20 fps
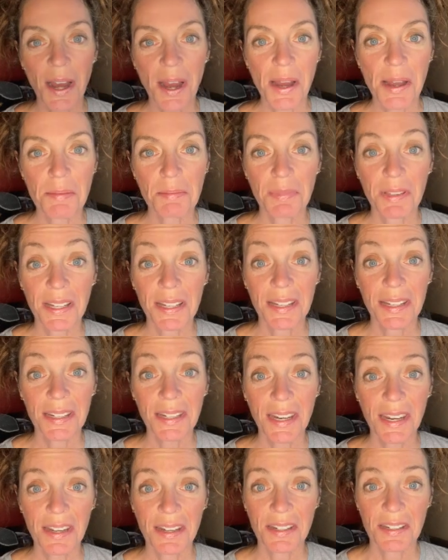I'm
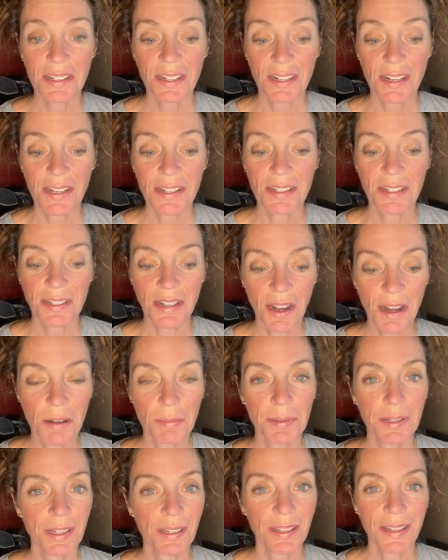Lynn, and today's
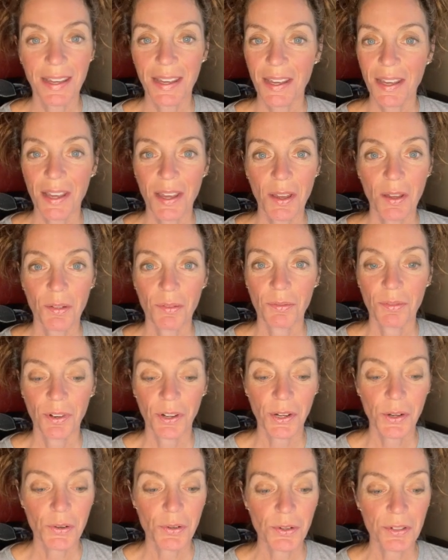topic,
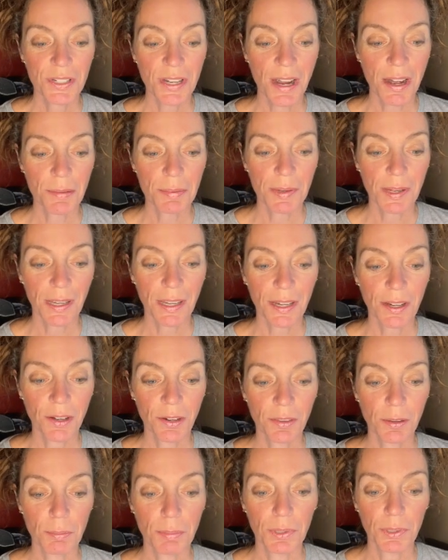very cool topic here,
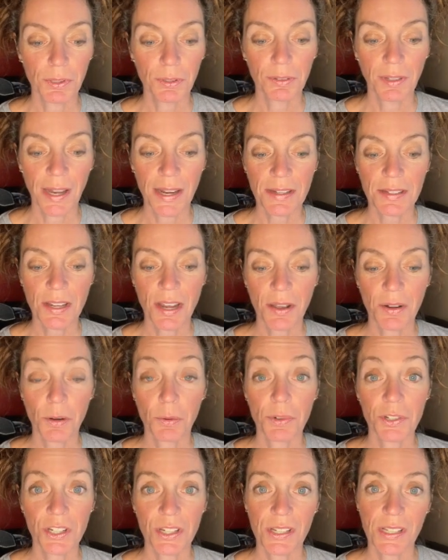the Blue Light
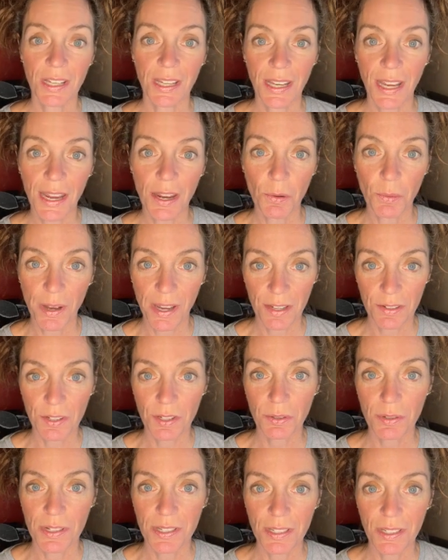Tunnel, which is the gateway
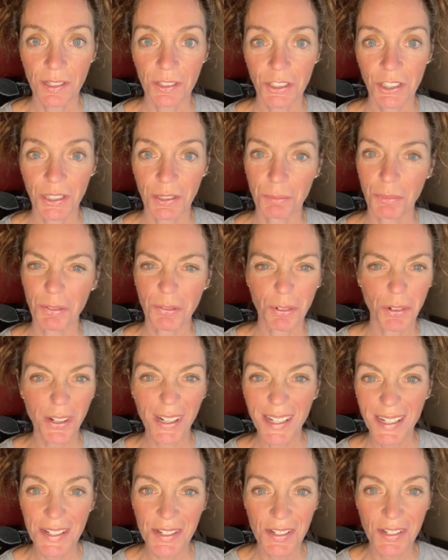to ascension. Before
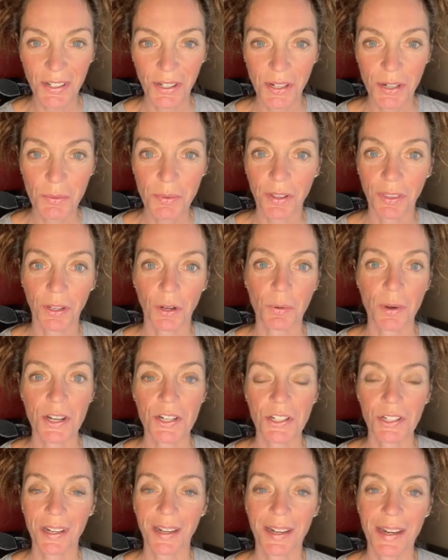I get started with a
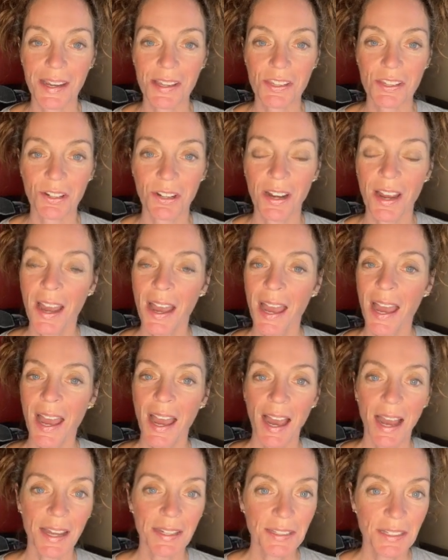question and answer,
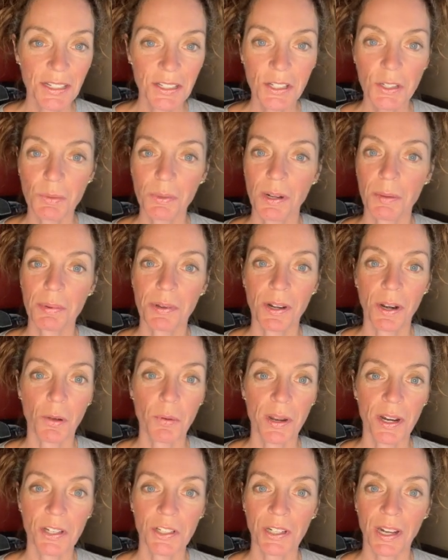I did just want to put a
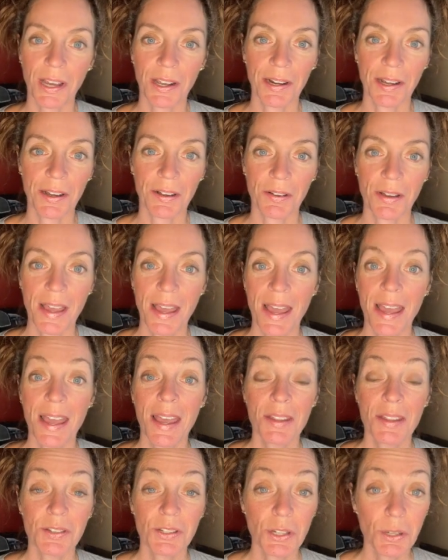quick shout out
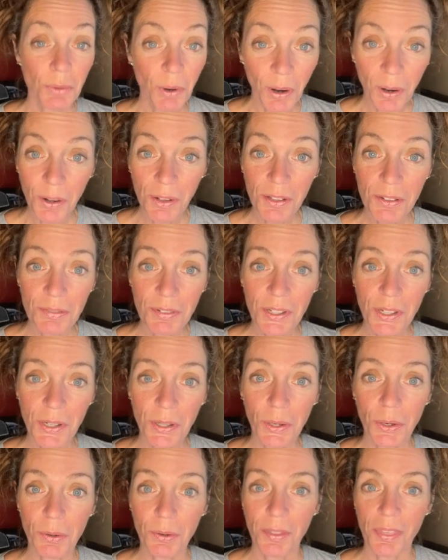to all of
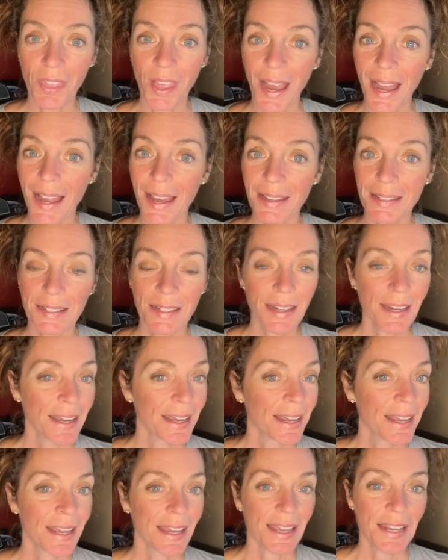you that
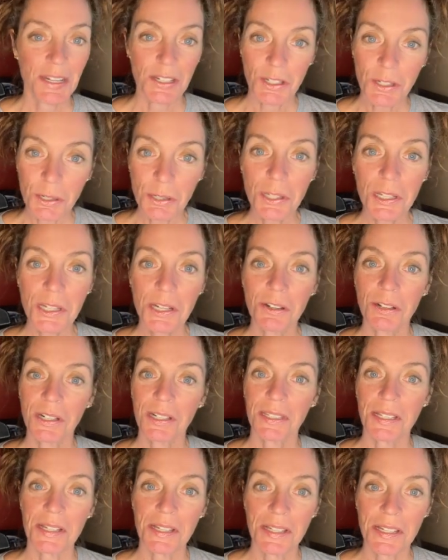it is no
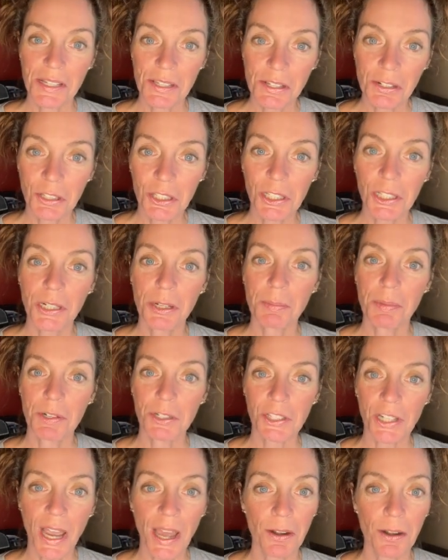secret that censorship and
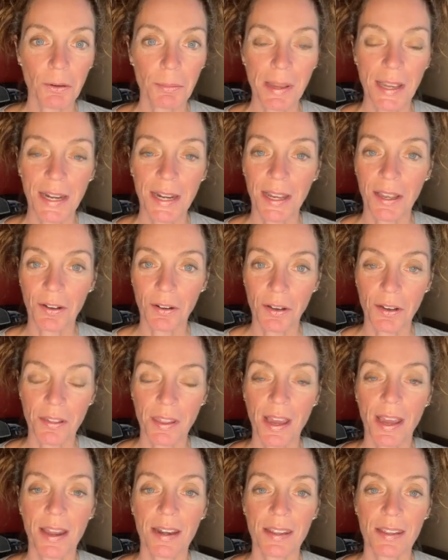shadow banning and all
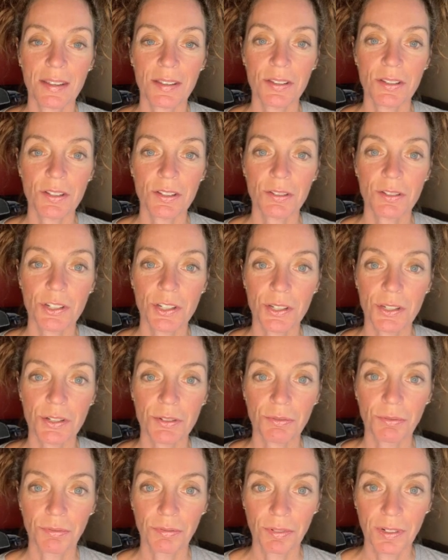that is just
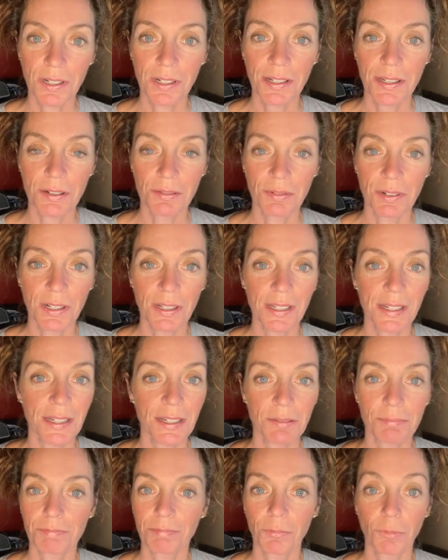really,
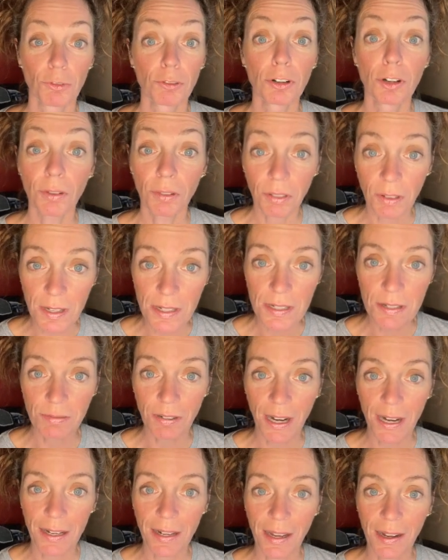really ruthless
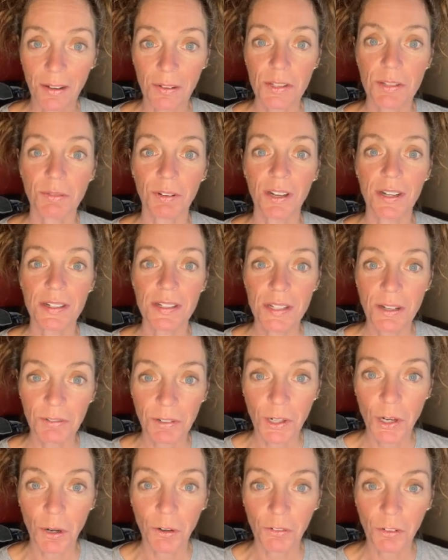right now. It's very
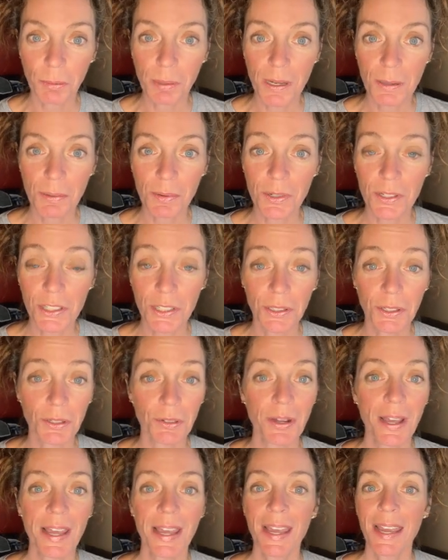difficult for people
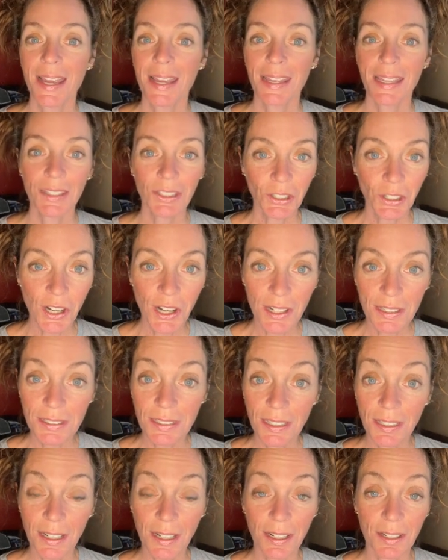to get their
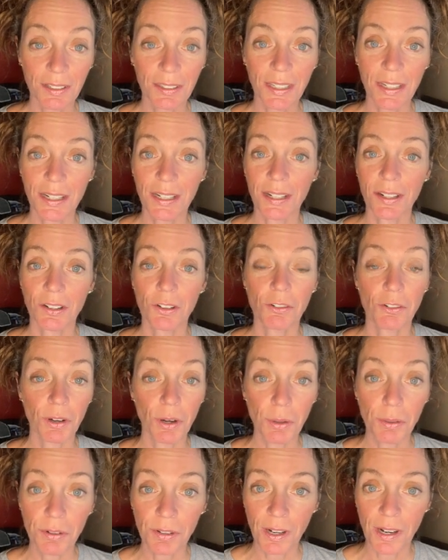content out there,
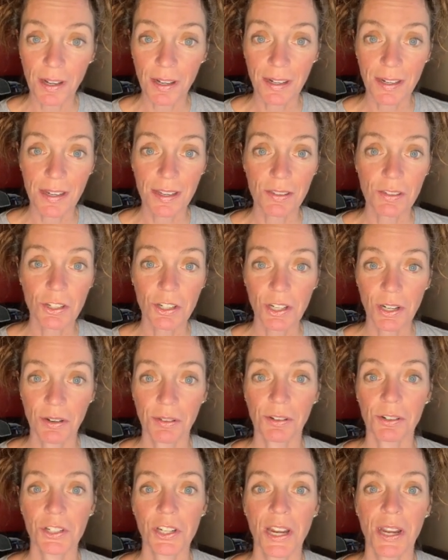grow their audience, share
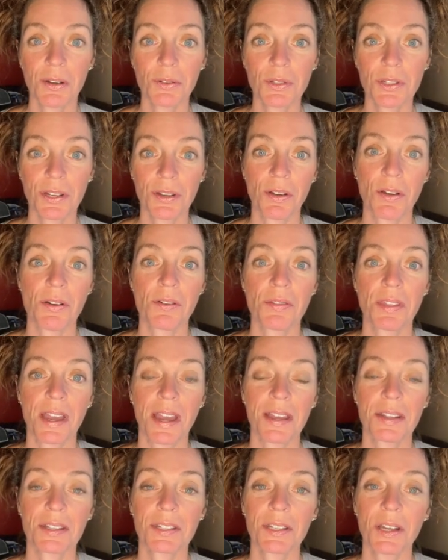their channels and all
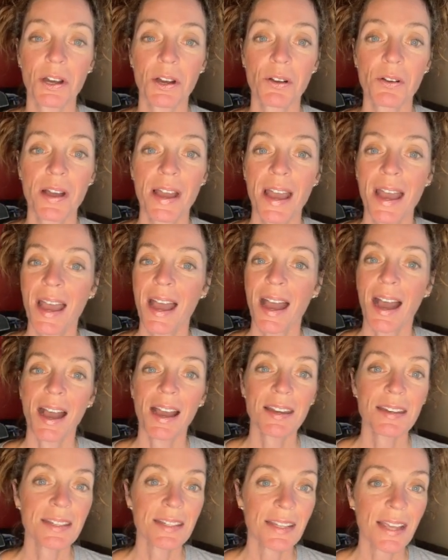that. So
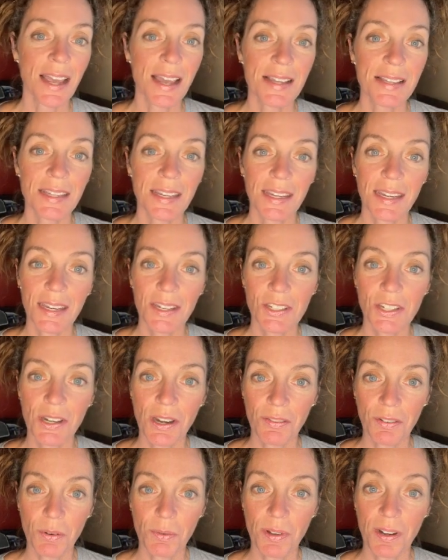I just ask each and
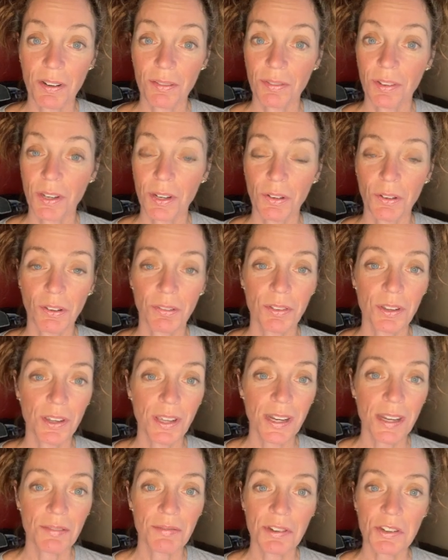every one of you, if you
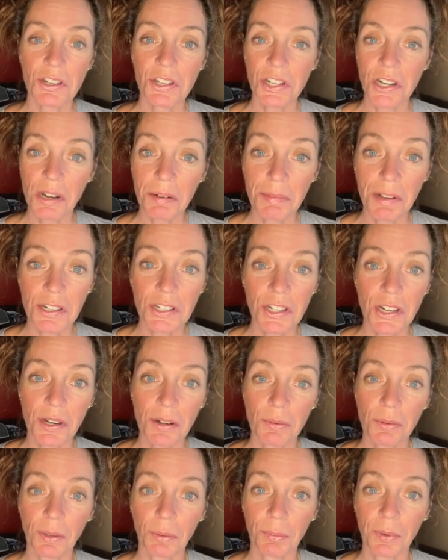could even share my
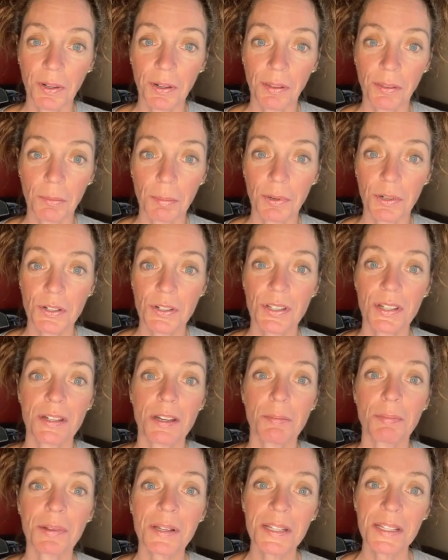channel with one other person to
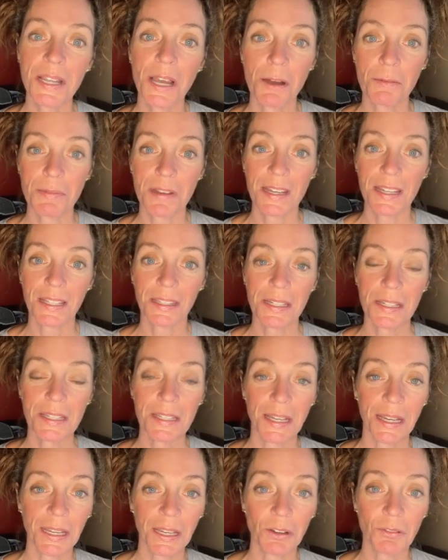please help me get this
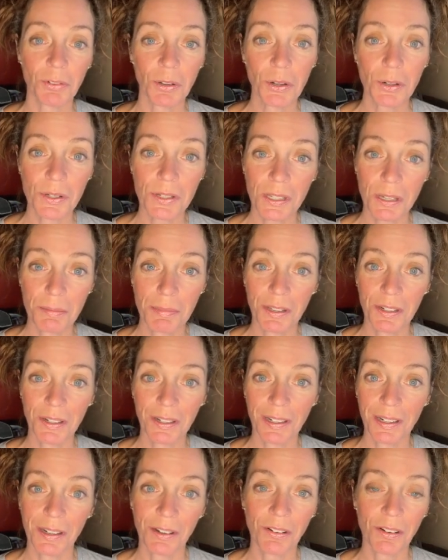Psychic Focus
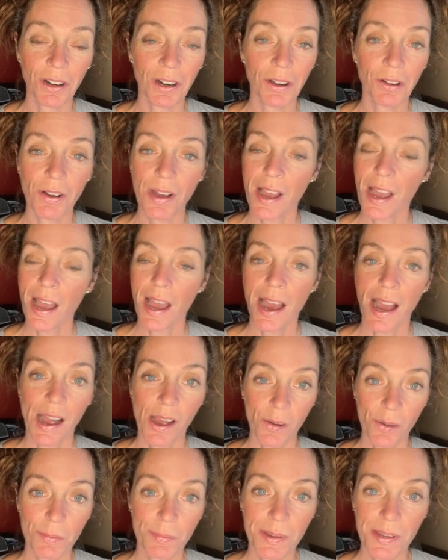community to grow,
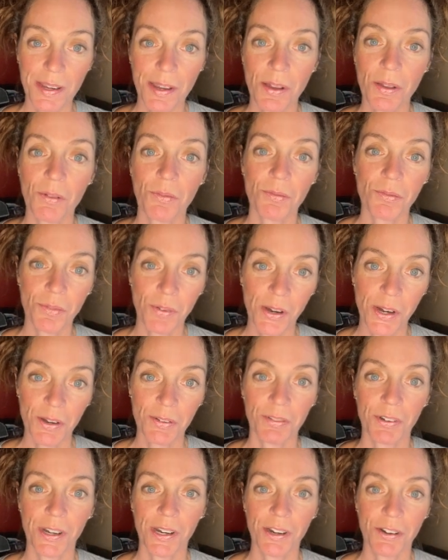I would be very,
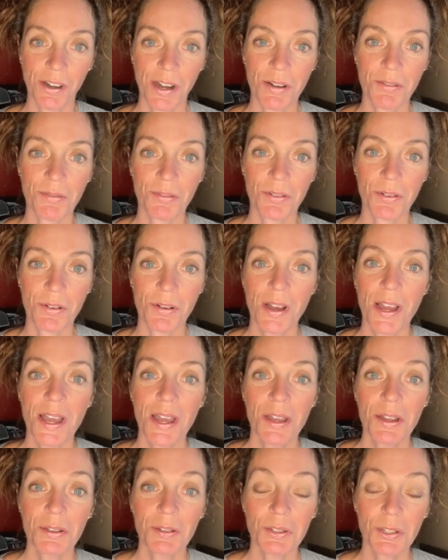very grateful
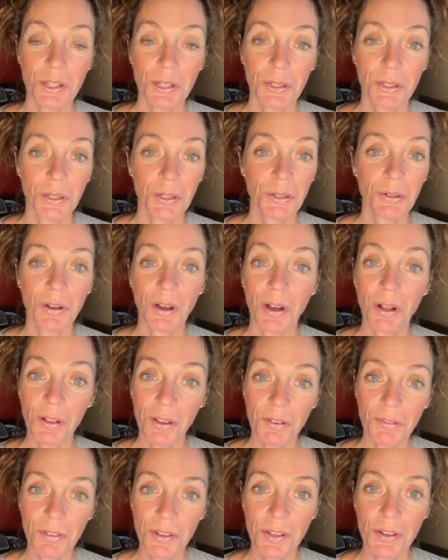to all
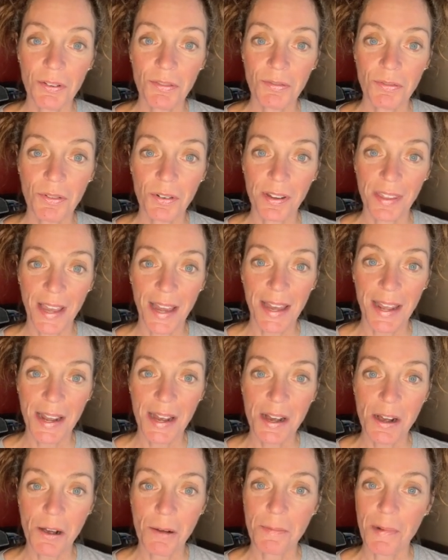of you for that
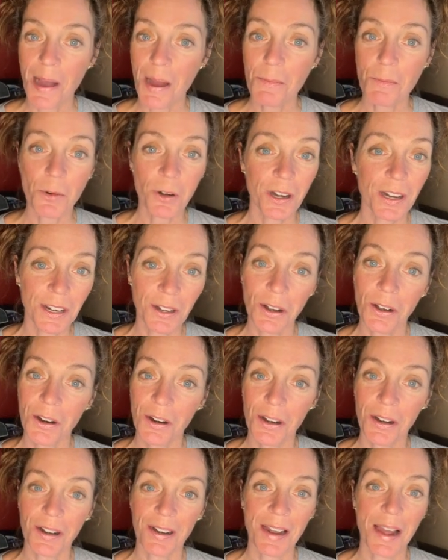help. I'm working
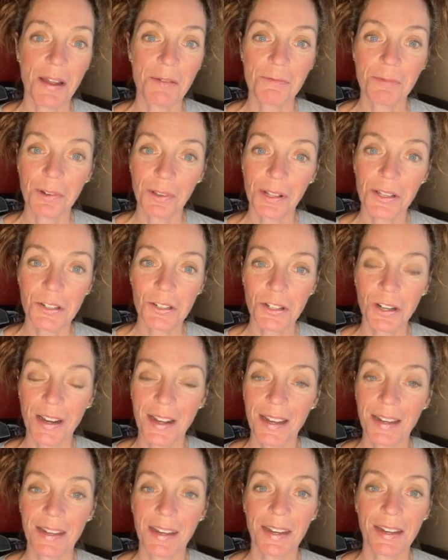hard. I'm really
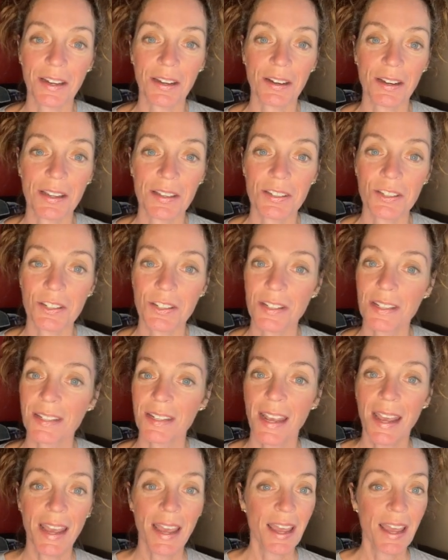trying here. It's just,